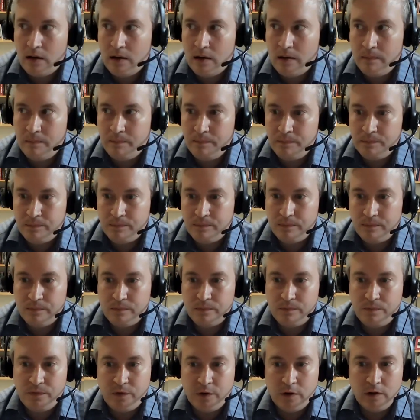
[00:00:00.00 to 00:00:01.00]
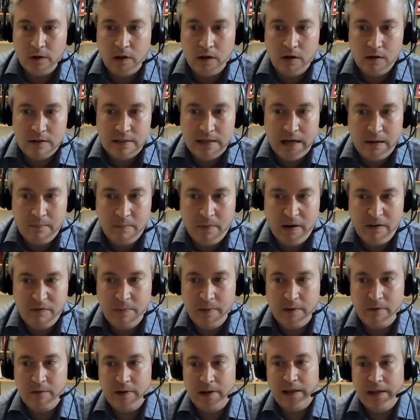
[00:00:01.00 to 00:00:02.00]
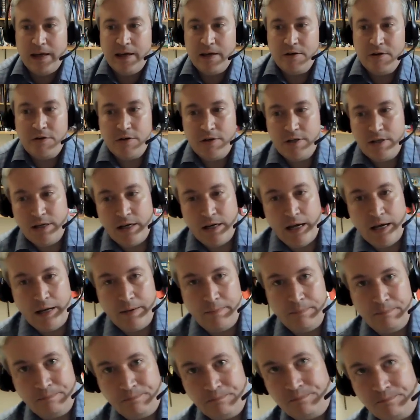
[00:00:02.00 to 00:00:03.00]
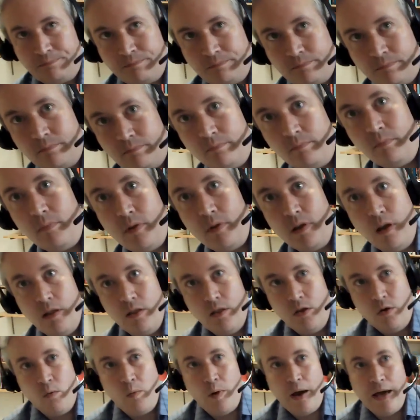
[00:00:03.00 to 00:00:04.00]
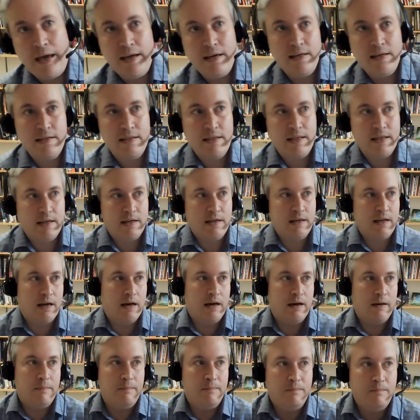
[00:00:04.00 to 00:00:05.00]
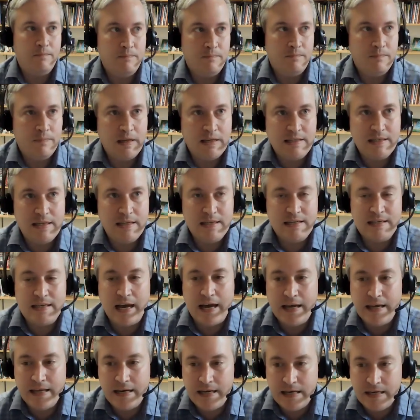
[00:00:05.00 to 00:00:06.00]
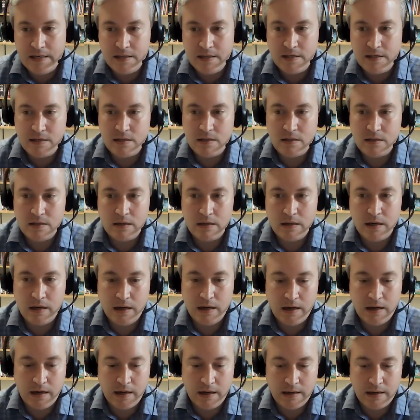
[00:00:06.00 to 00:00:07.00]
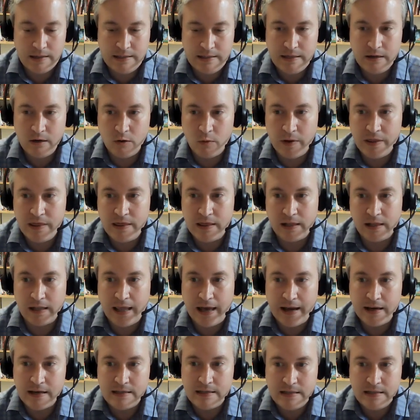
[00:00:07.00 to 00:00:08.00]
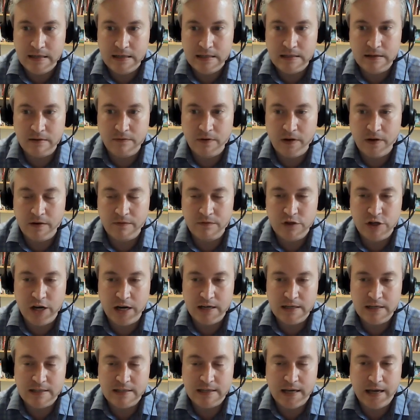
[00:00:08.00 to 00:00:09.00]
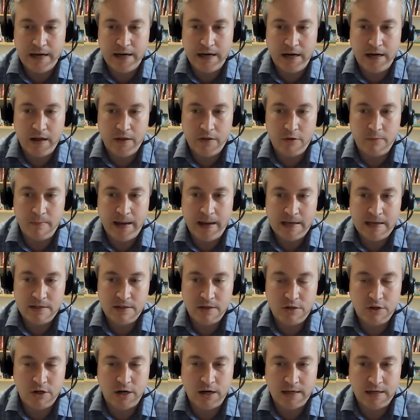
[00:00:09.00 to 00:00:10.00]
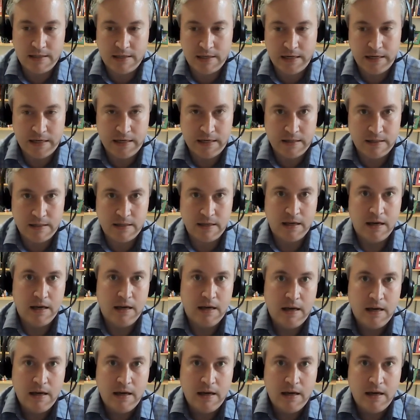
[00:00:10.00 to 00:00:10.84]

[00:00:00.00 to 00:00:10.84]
for a long time, I've been really interested in the ways that that societies deal with the legacies of genocide and other mass atrocities.